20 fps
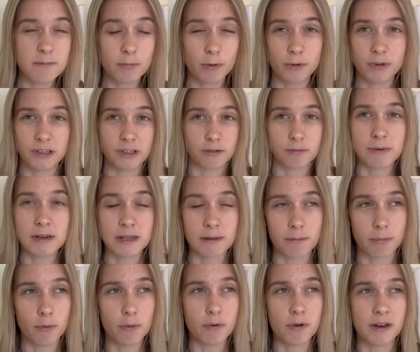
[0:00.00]
bonding is really
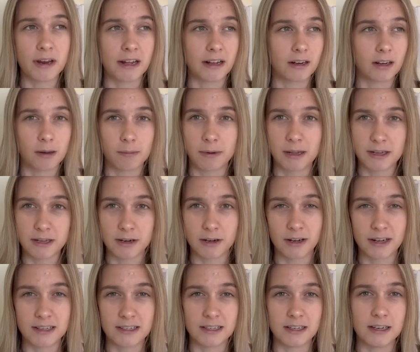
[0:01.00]
important at a club like
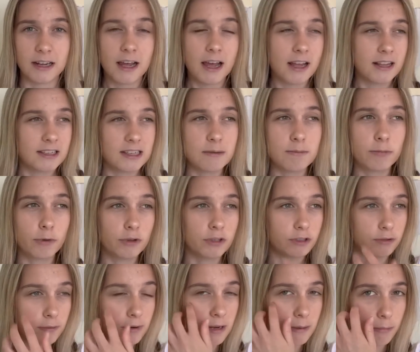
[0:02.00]
United. Team bonding
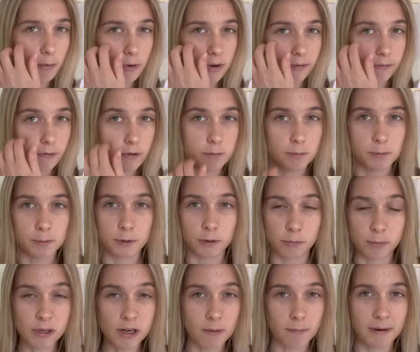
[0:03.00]
is really important in football, because
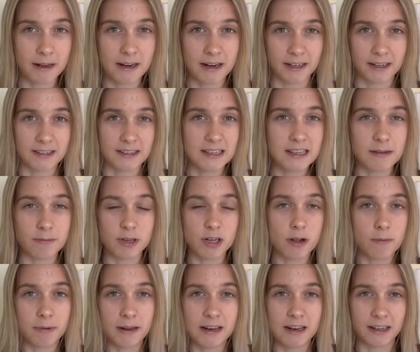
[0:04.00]
we don't play like a team. We
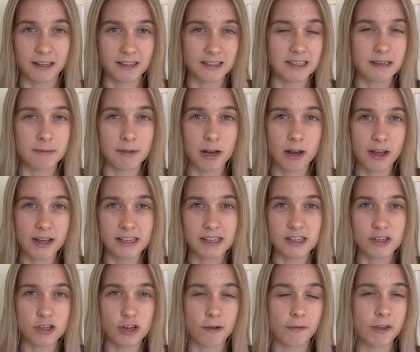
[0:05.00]
don't play like a team that like
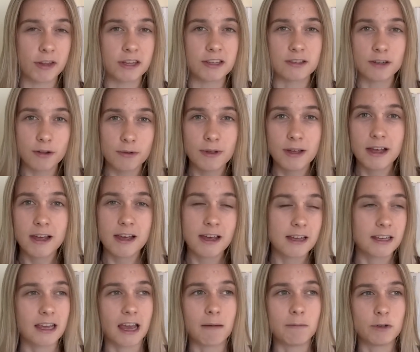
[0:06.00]
each other. There's no
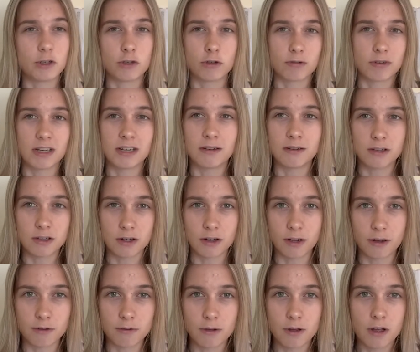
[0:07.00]
chemistry. And you
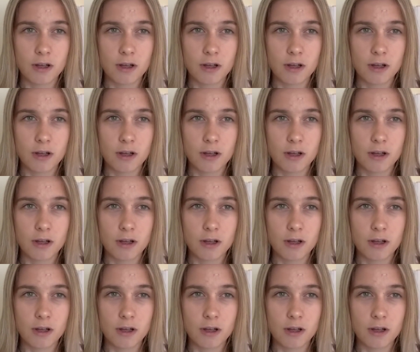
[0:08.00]
know,